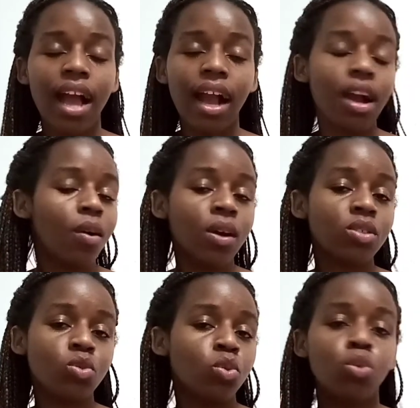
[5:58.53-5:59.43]
I
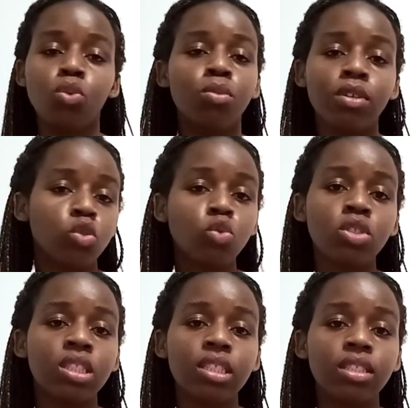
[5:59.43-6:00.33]
was cool with my
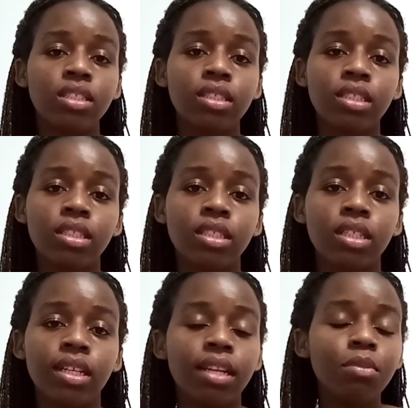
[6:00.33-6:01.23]
shoots.
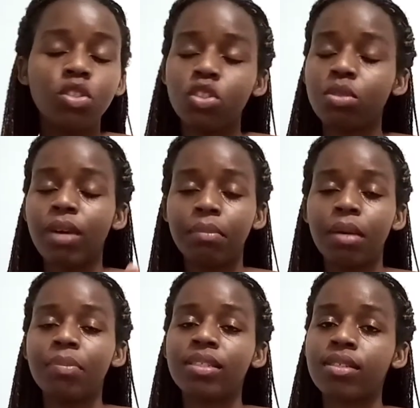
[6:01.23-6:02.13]
Let me just mind my
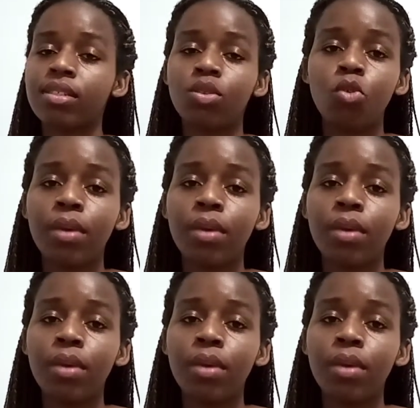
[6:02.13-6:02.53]
business and come